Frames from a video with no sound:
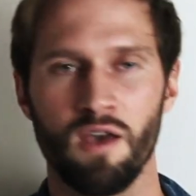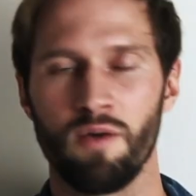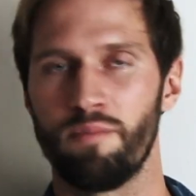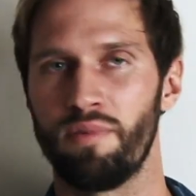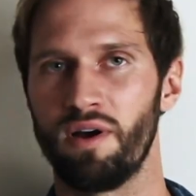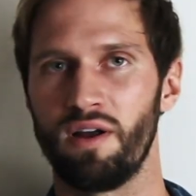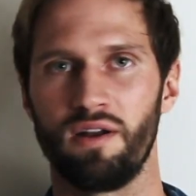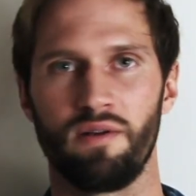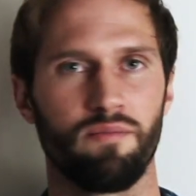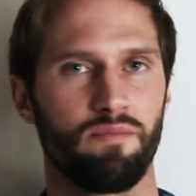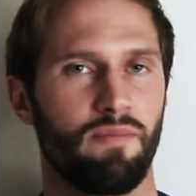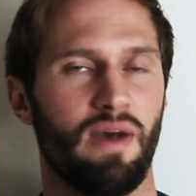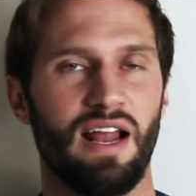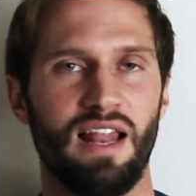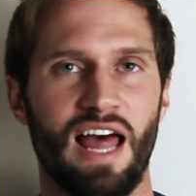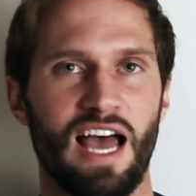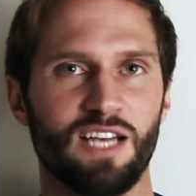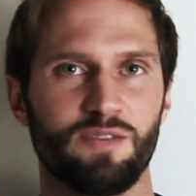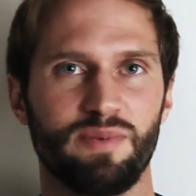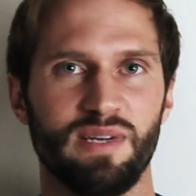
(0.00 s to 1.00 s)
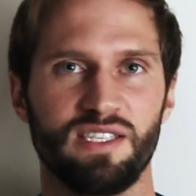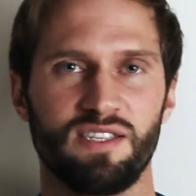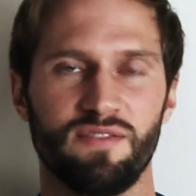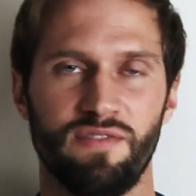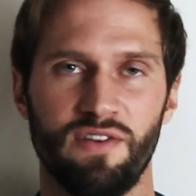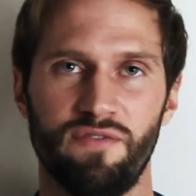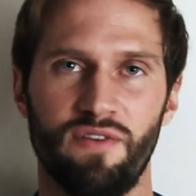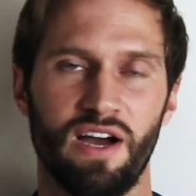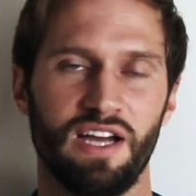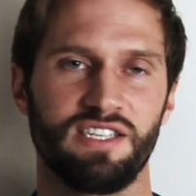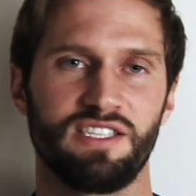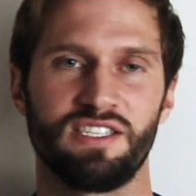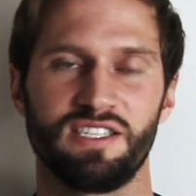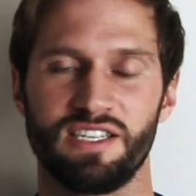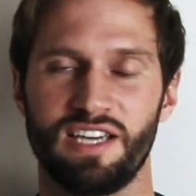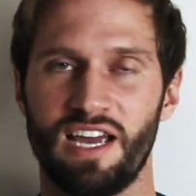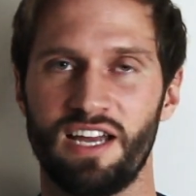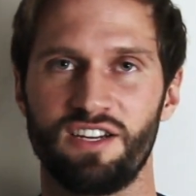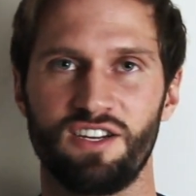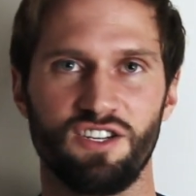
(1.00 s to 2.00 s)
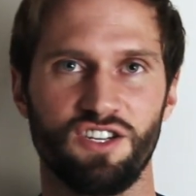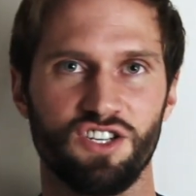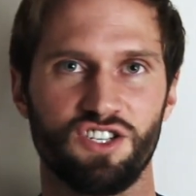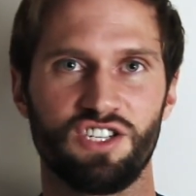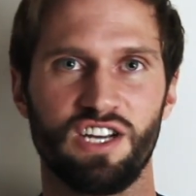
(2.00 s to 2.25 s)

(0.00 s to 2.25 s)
But my last piece of advice is, again, to just